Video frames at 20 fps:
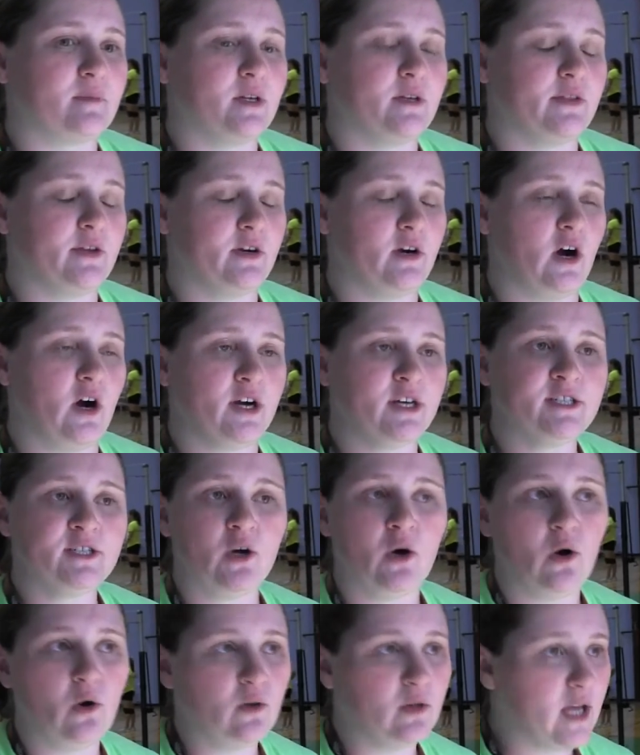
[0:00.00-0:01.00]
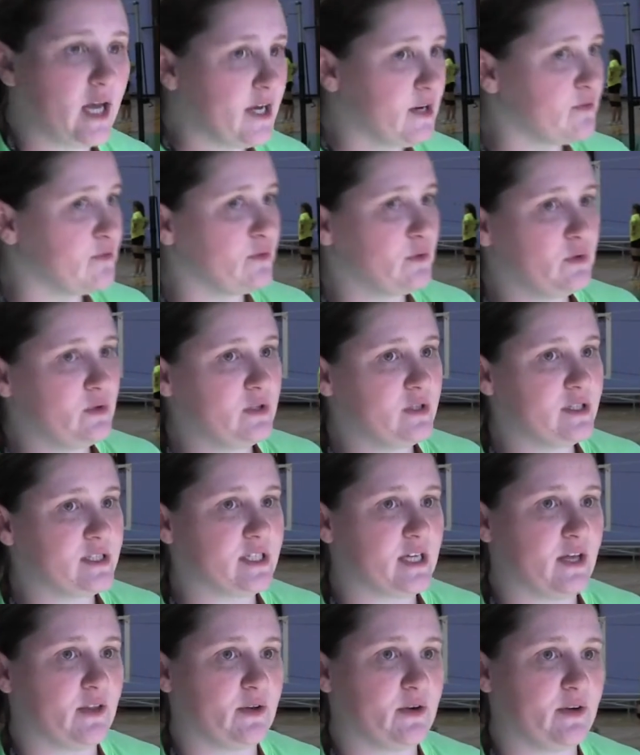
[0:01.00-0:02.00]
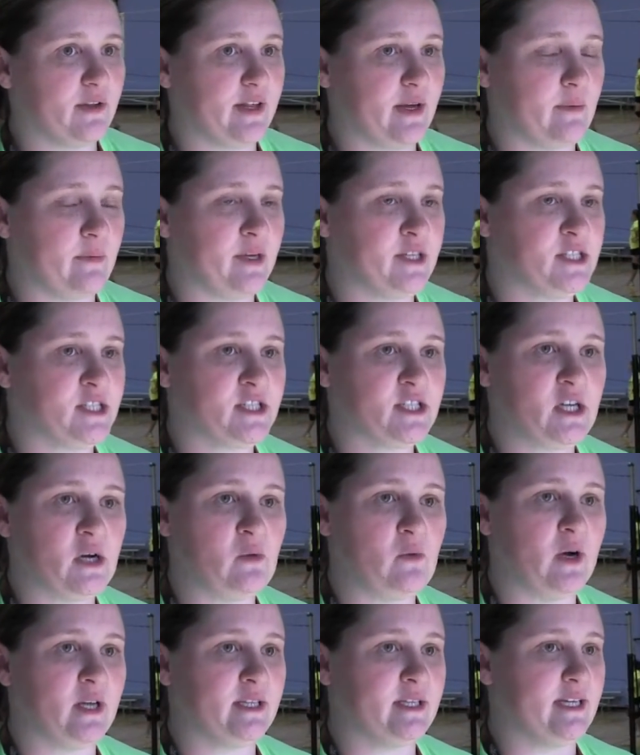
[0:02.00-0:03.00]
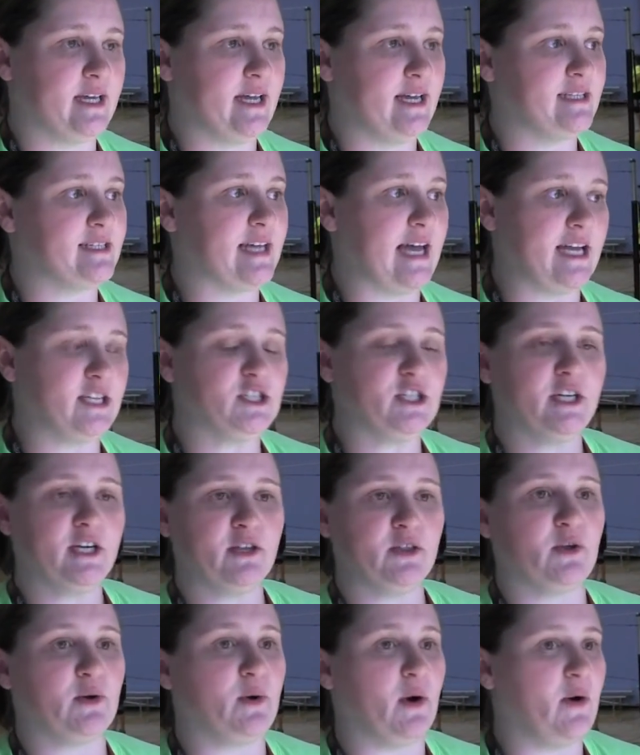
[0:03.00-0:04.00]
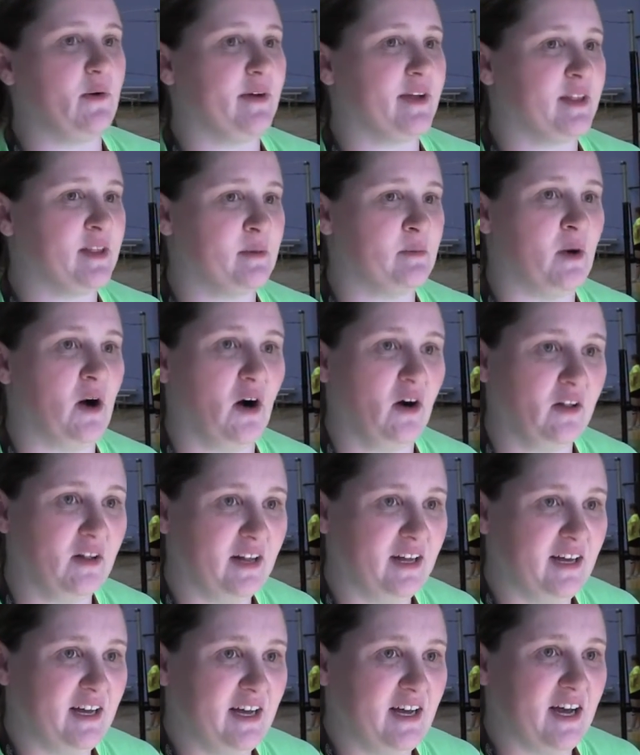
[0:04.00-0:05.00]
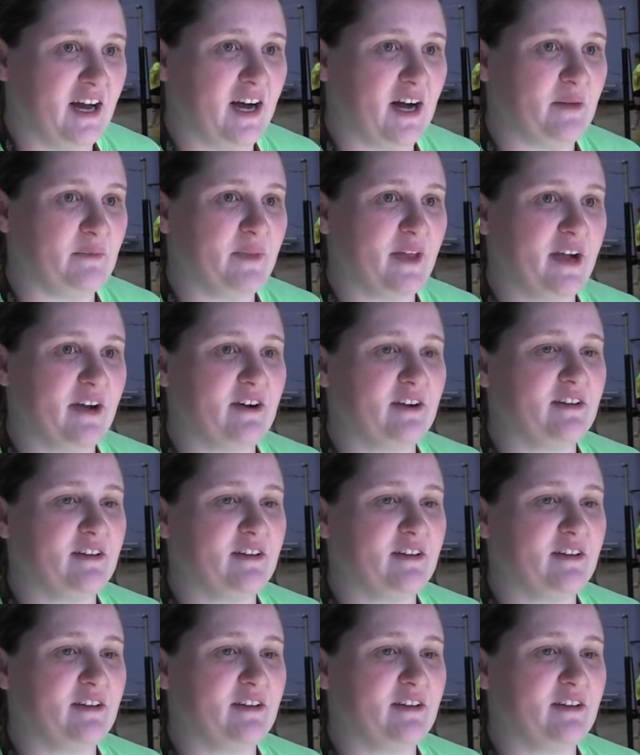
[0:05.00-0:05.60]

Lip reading: there aren't a whole lot of rules other than we just don't want the kids catching and throwing the ball. They're